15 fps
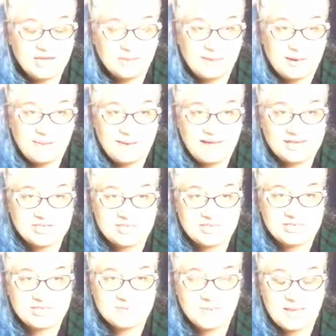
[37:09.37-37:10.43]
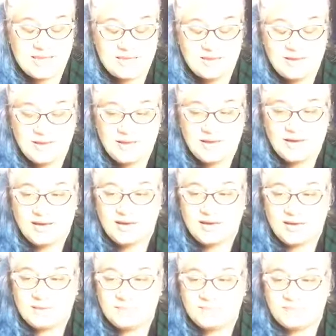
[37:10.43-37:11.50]
about passion this week.
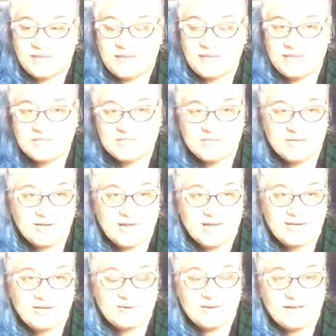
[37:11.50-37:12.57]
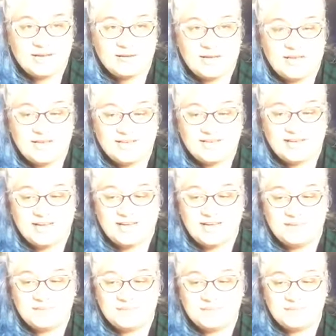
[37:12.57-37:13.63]
And yesterday I know
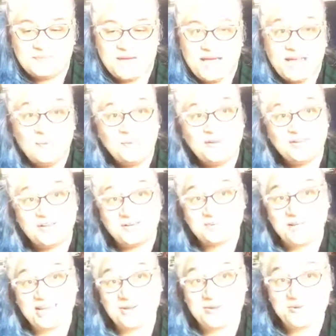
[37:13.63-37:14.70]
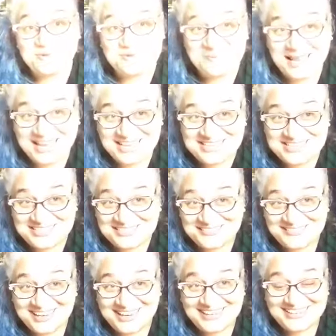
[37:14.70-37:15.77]
I went on my own passion
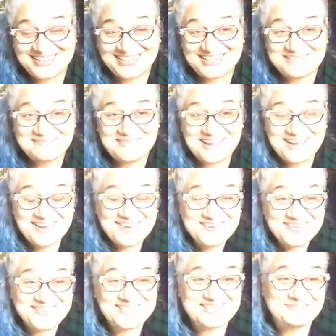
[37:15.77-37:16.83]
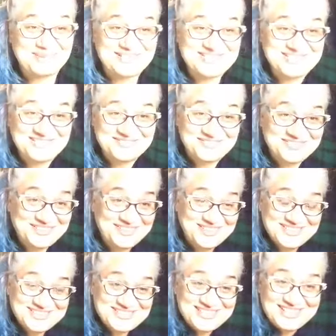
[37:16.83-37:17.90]
rant, like my own expression of the
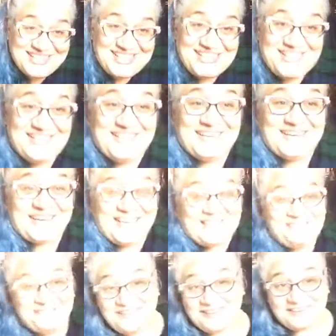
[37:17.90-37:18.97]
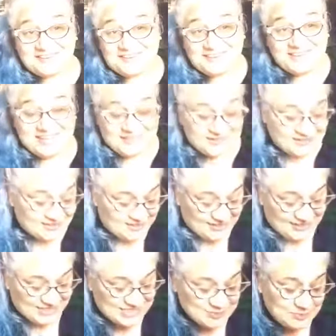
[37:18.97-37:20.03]
things that I feel and
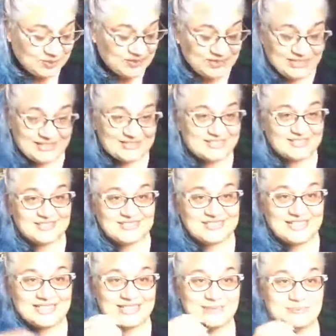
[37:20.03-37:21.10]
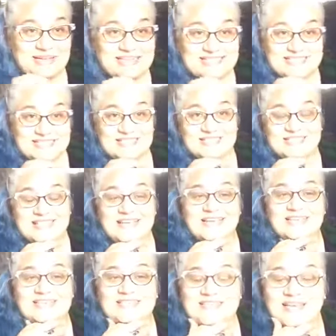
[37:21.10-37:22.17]
experience on a daily basis.
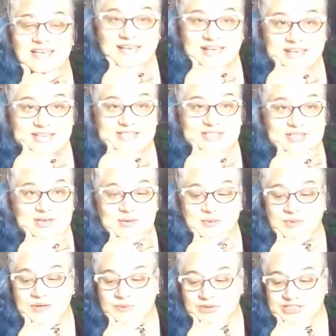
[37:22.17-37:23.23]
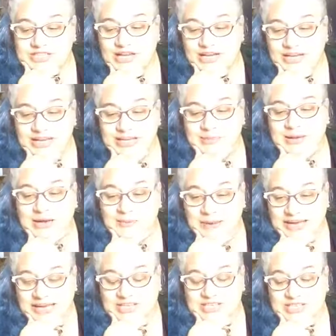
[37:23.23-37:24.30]
And so when we're talking about
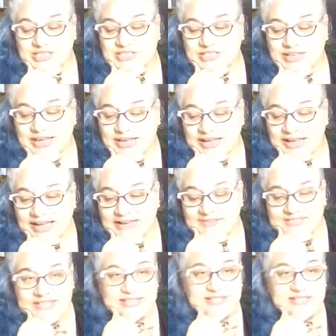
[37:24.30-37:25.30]
passion, I've said